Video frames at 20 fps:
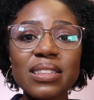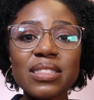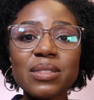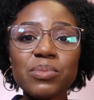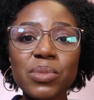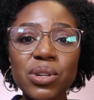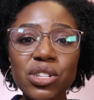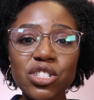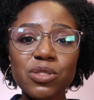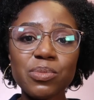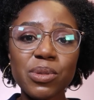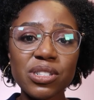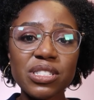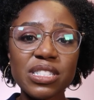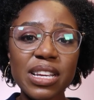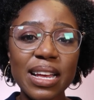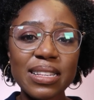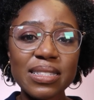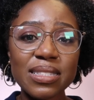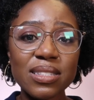There's much more
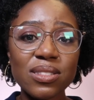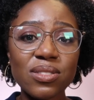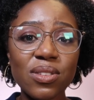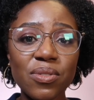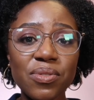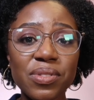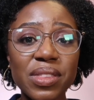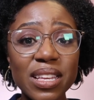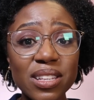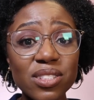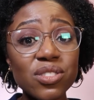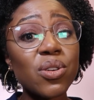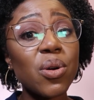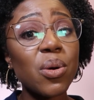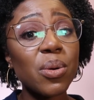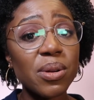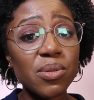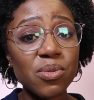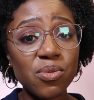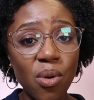chances of things
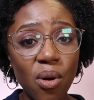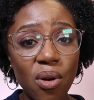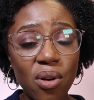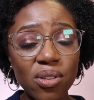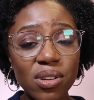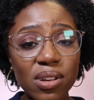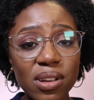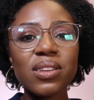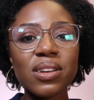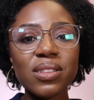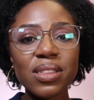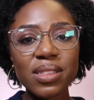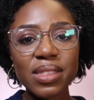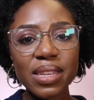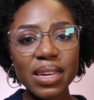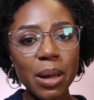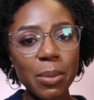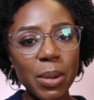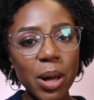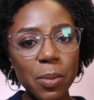going wrong. The other
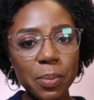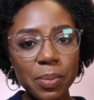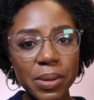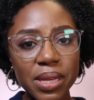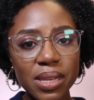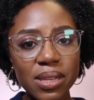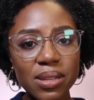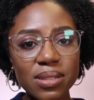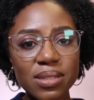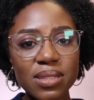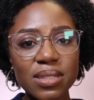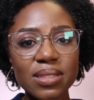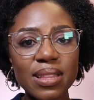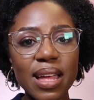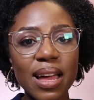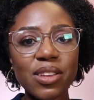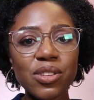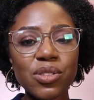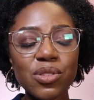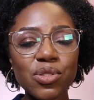thing about peels is
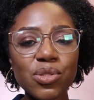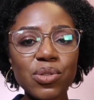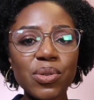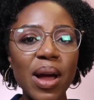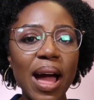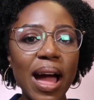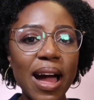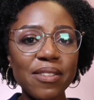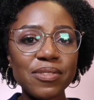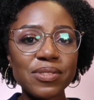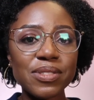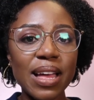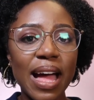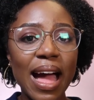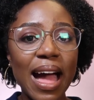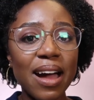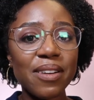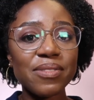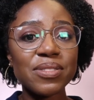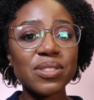that you do have to
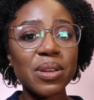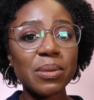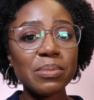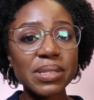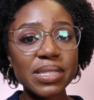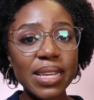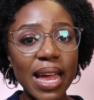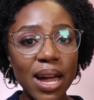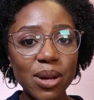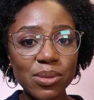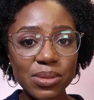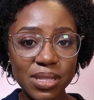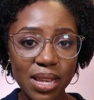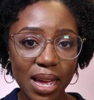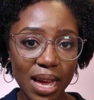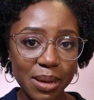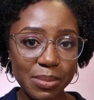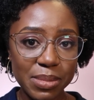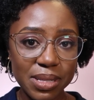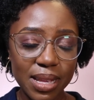have some
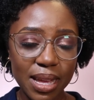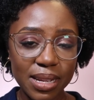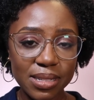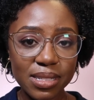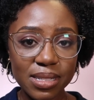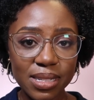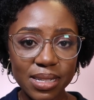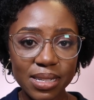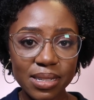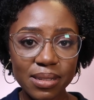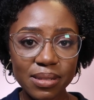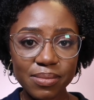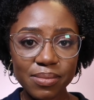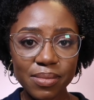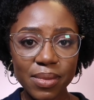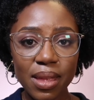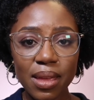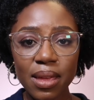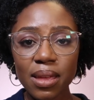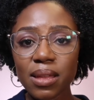downtime scheduling
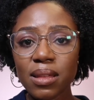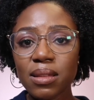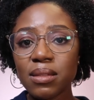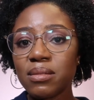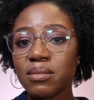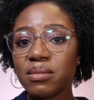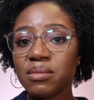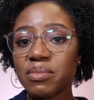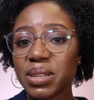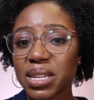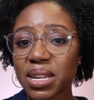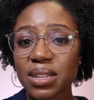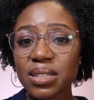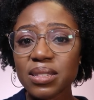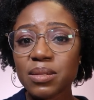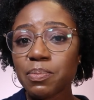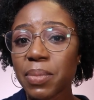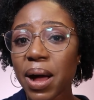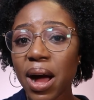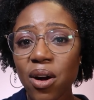
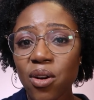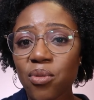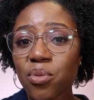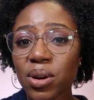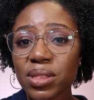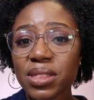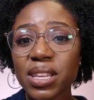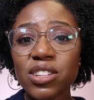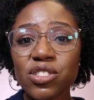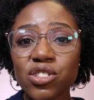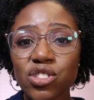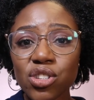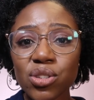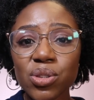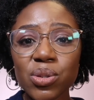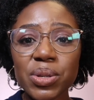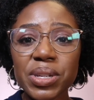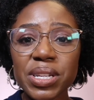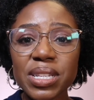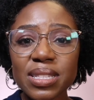because part of what they
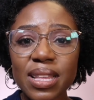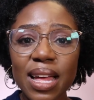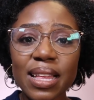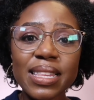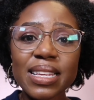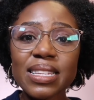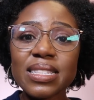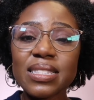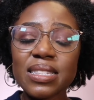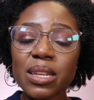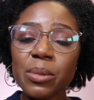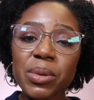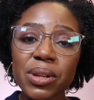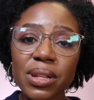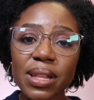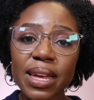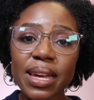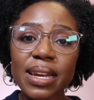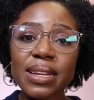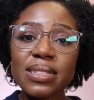do is that they
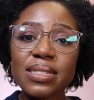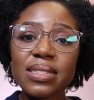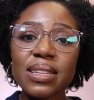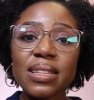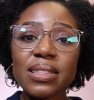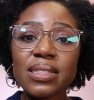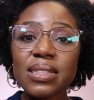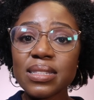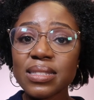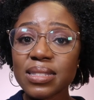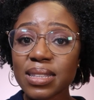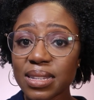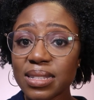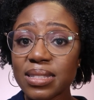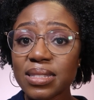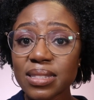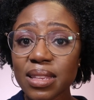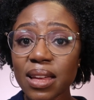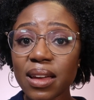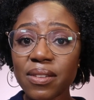stimulate the
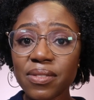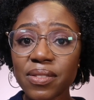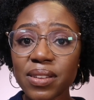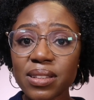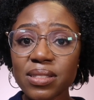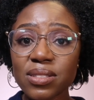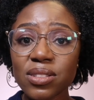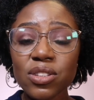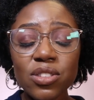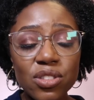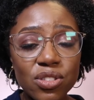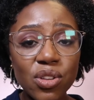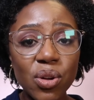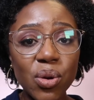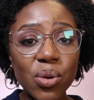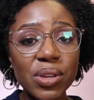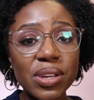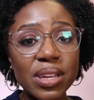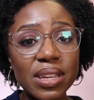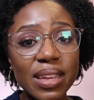skin surface.
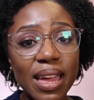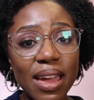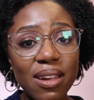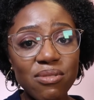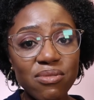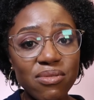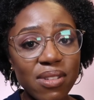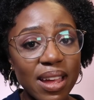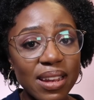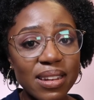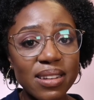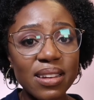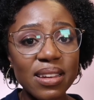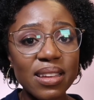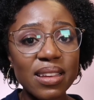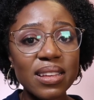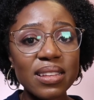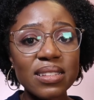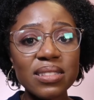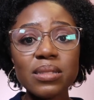So you can get
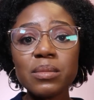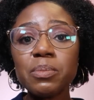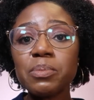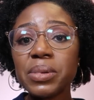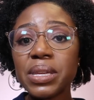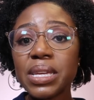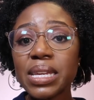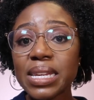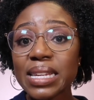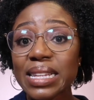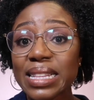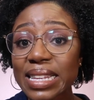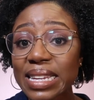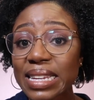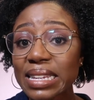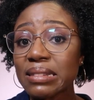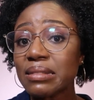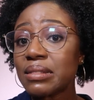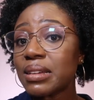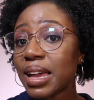redness,
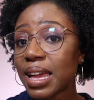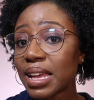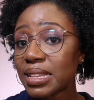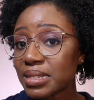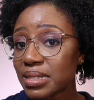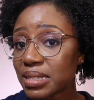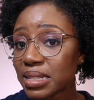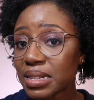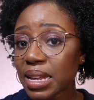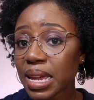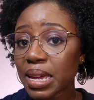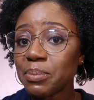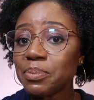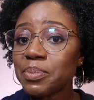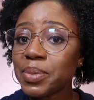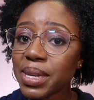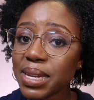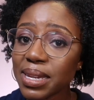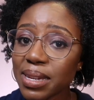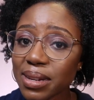peeling, hence the name
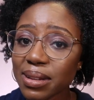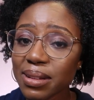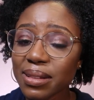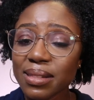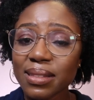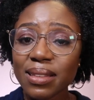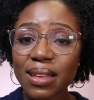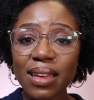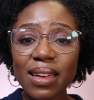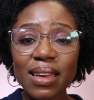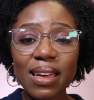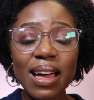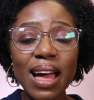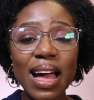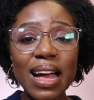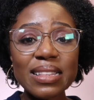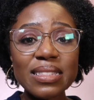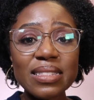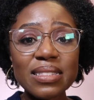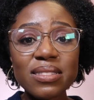peel,
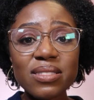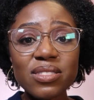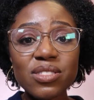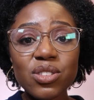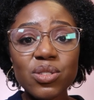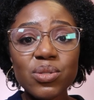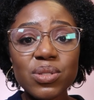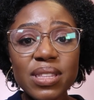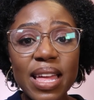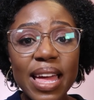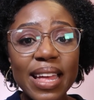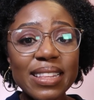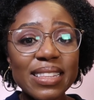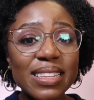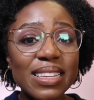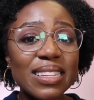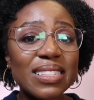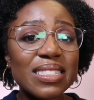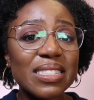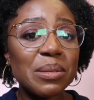and you then
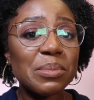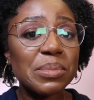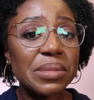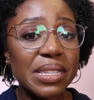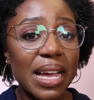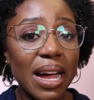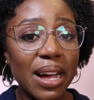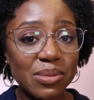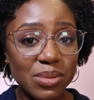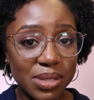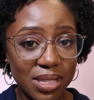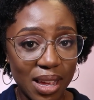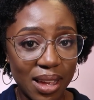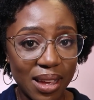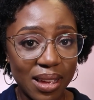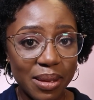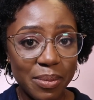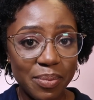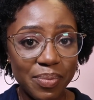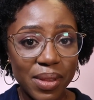need some
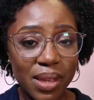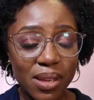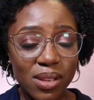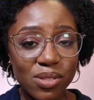downtime.